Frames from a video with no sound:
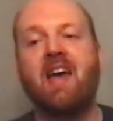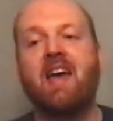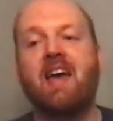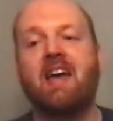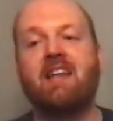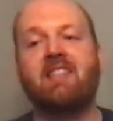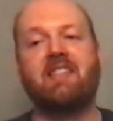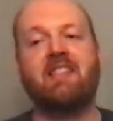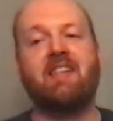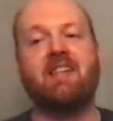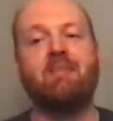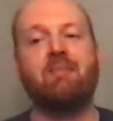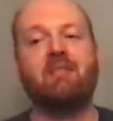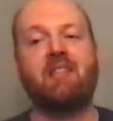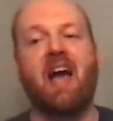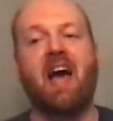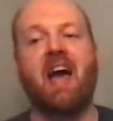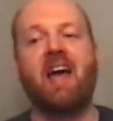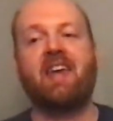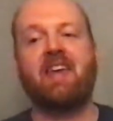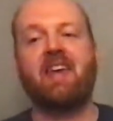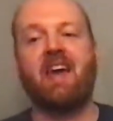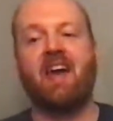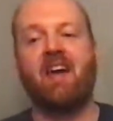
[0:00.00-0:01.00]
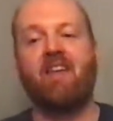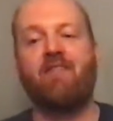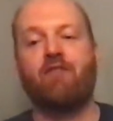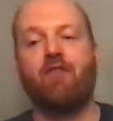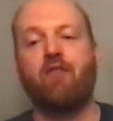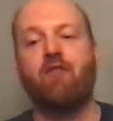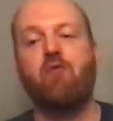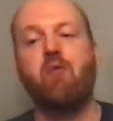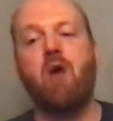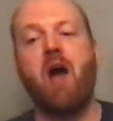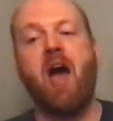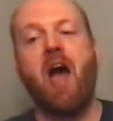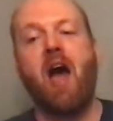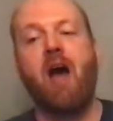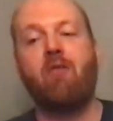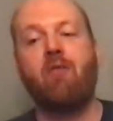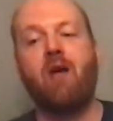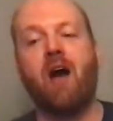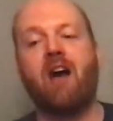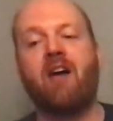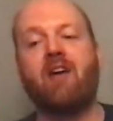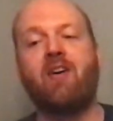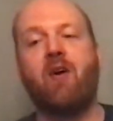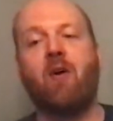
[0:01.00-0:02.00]
It seems like everywhere
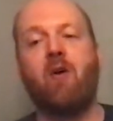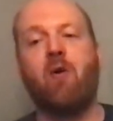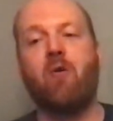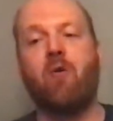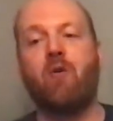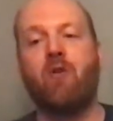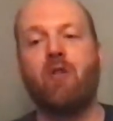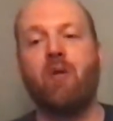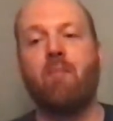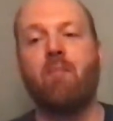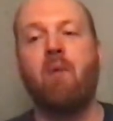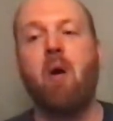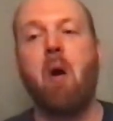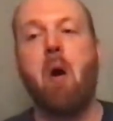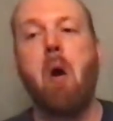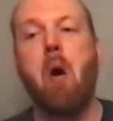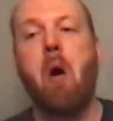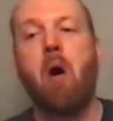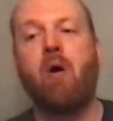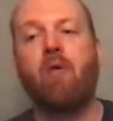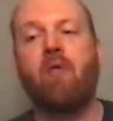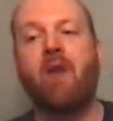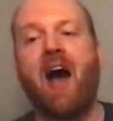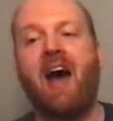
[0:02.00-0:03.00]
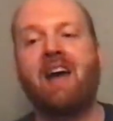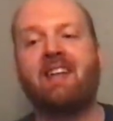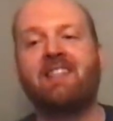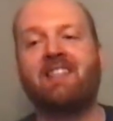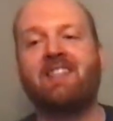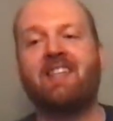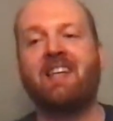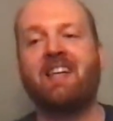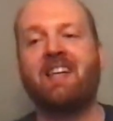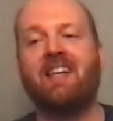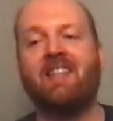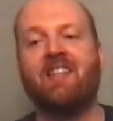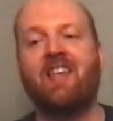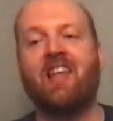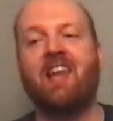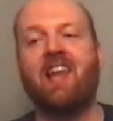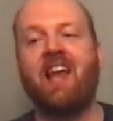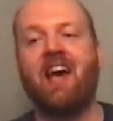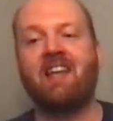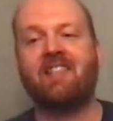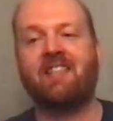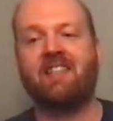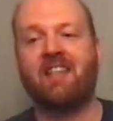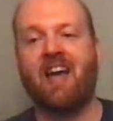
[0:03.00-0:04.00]
I go, the more I see, the
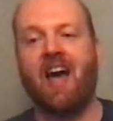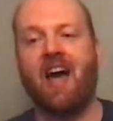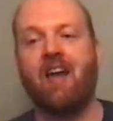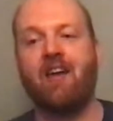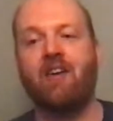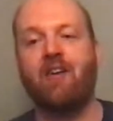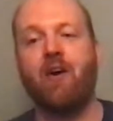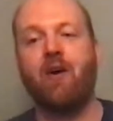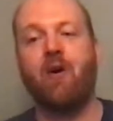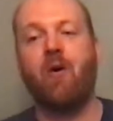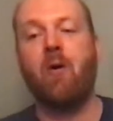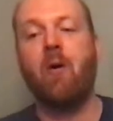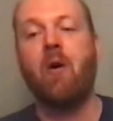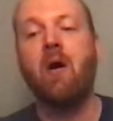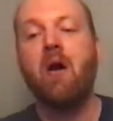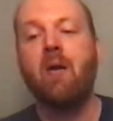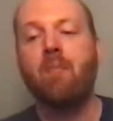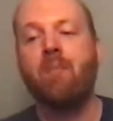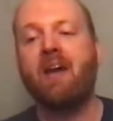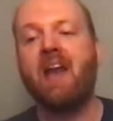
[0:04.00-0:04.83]
less I know.